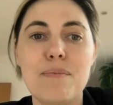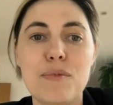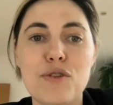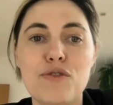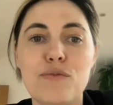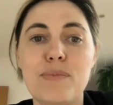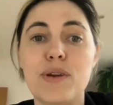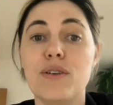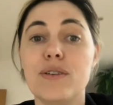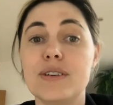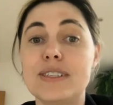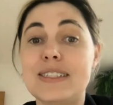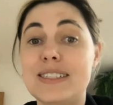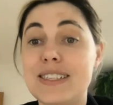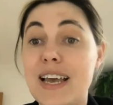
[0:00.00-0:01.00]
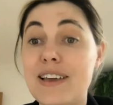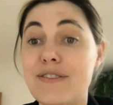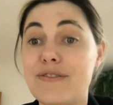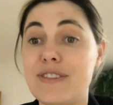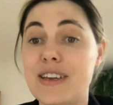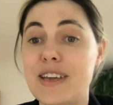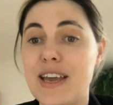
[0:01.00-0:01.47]
move beyond
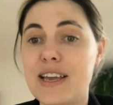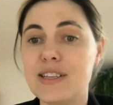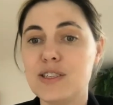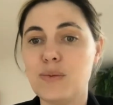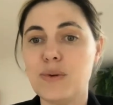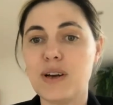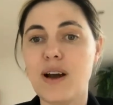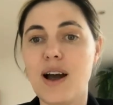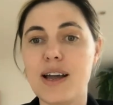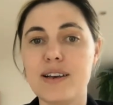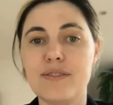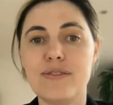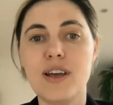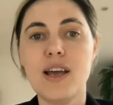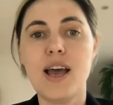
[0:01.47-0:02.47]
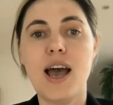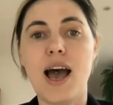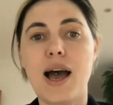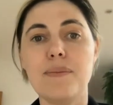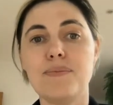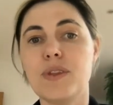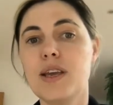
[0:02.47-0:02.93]
safety into a kind of
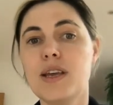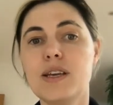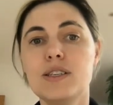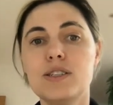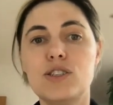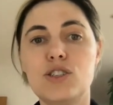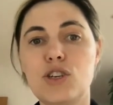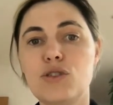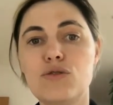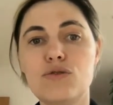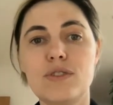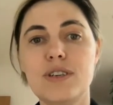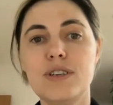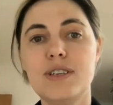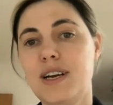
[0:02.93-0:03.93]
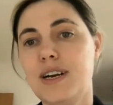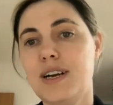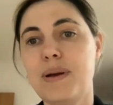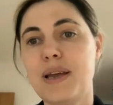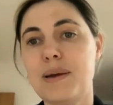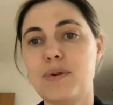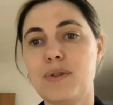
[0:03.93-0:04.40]
um, children and young
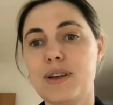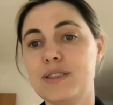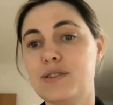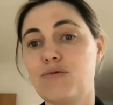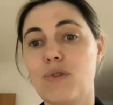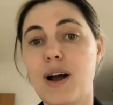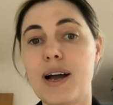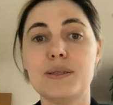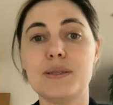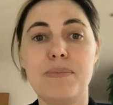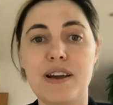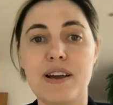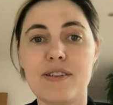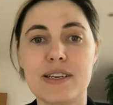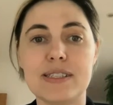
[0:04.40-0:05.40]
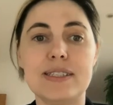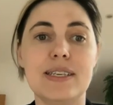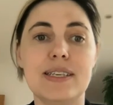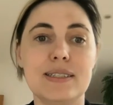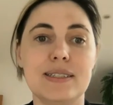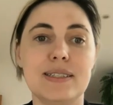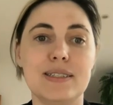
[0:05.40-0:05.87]
people as rights bearing
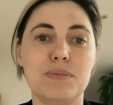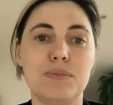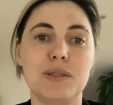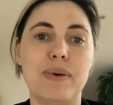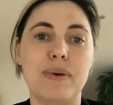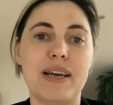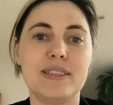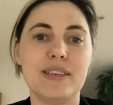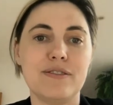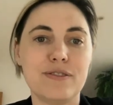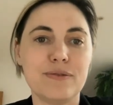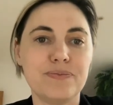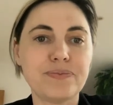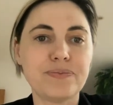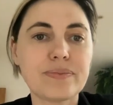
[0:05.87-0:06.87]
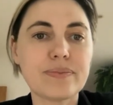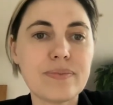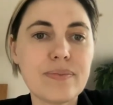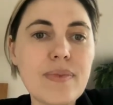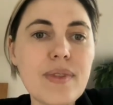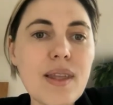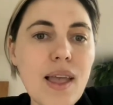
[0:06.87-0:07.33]
citizens' perspective.
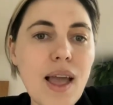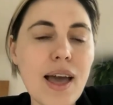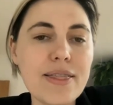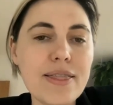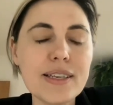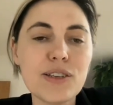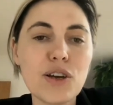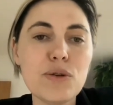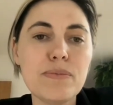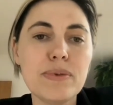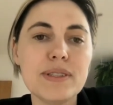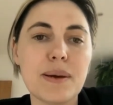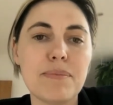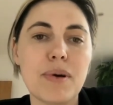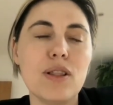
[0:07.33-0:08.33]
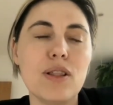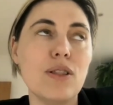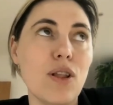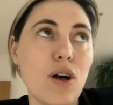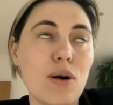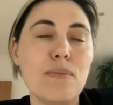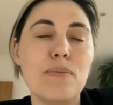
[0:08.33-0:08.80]
And this opens up a
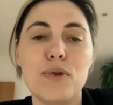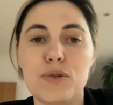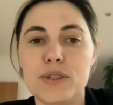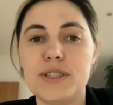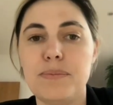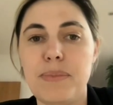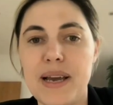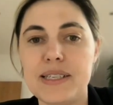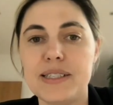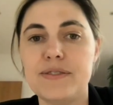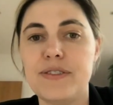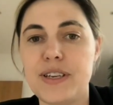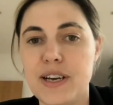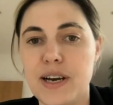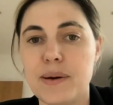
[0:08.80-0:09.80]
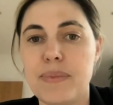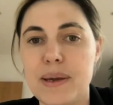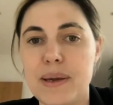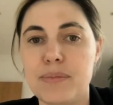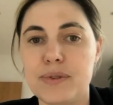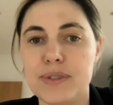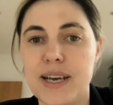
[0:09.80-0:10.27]
lot more space for young
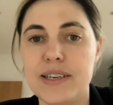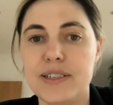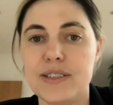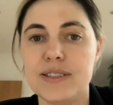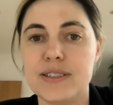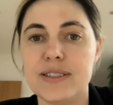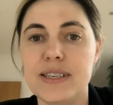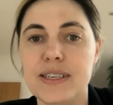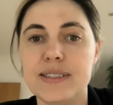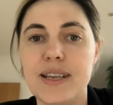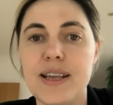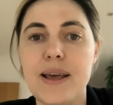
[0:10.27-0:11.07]
people's agencies.